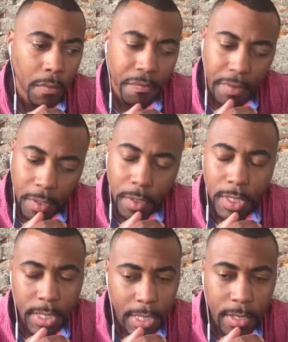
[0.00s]
Fear,
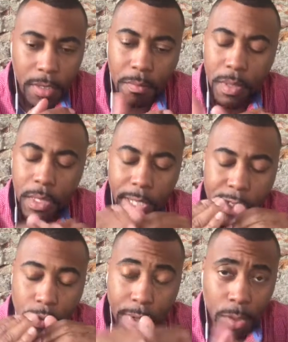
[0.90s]
again, can be a
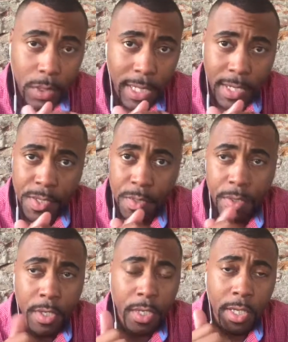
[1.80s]
tranquilizer,
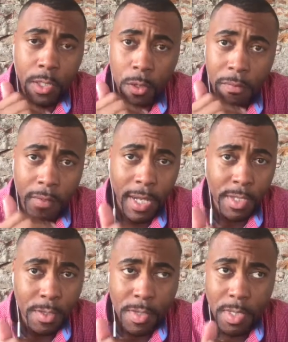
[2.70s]
and you'll
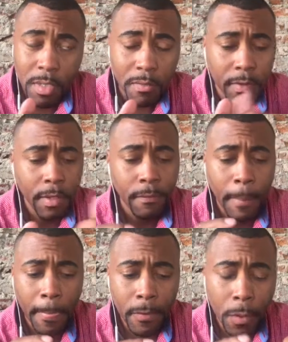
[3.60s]
find yourself,
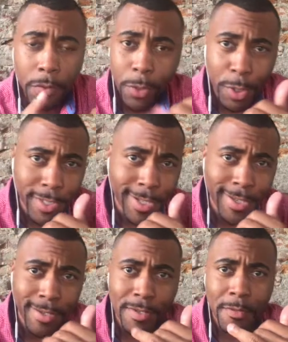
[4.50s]
30
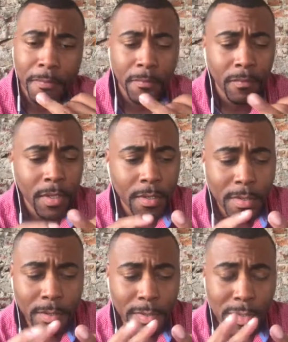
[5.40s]
days,
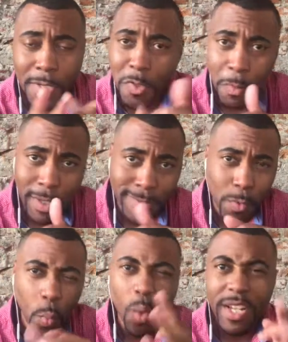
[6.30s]
6 months,
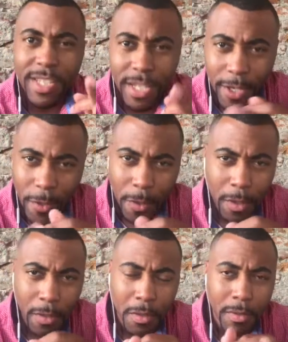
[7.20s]
1 year,
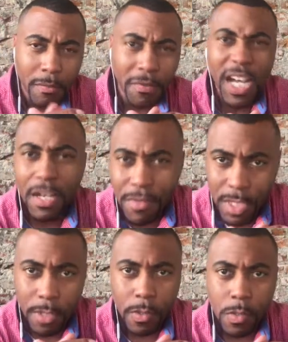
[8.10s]
5
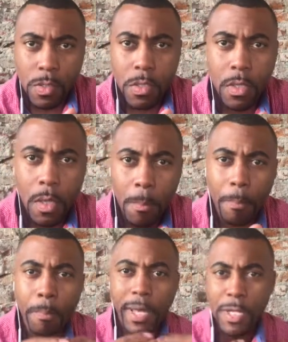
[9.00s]
years,
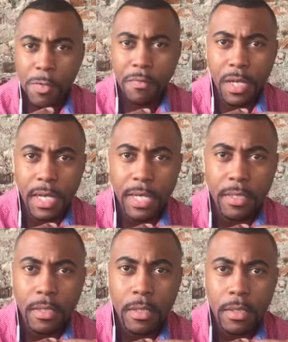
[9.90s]
petrified,
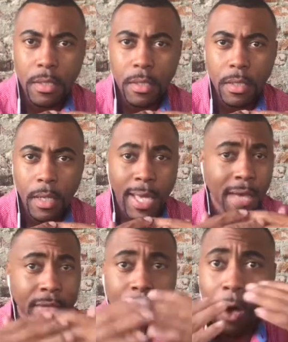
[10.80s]

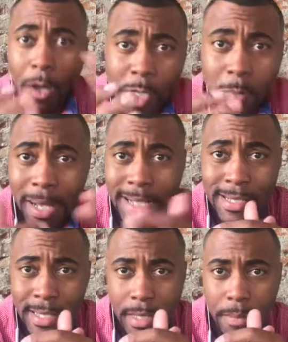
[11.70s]
have an awesome
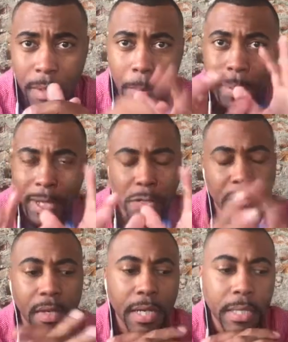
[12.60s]
idea, but
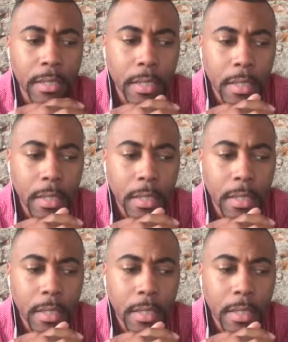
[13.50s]
petrified,